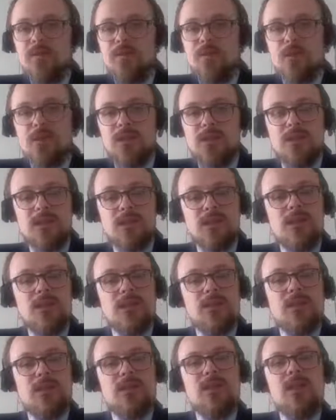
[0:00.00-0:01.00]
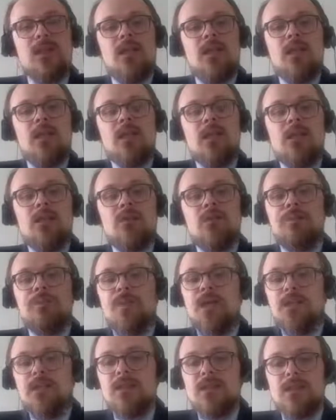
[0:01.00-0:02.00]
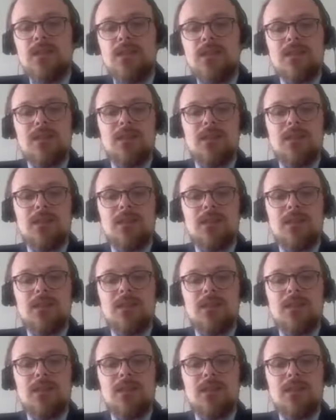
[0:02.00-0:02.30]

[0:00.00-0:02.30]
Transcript: for instance, to better